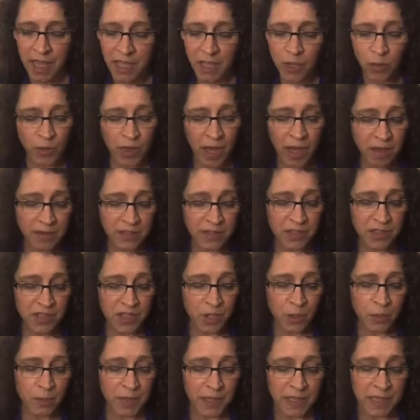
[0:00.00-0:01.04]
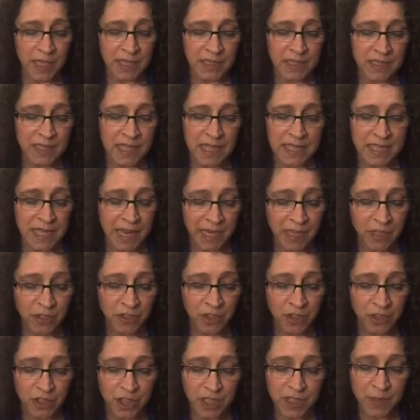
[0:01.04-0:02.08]
You can't assume the kid is in
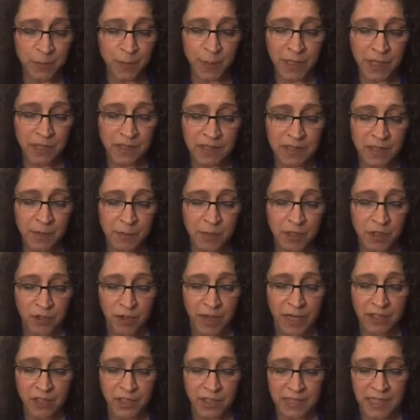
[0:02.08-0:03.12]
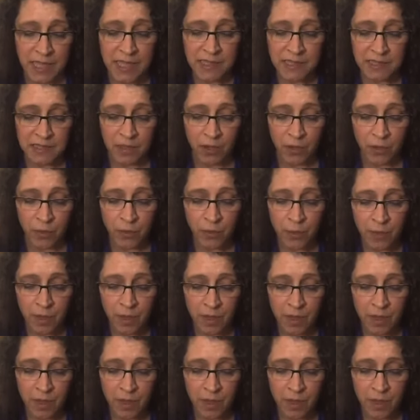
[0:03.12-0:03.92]
danger just because some stranger said so.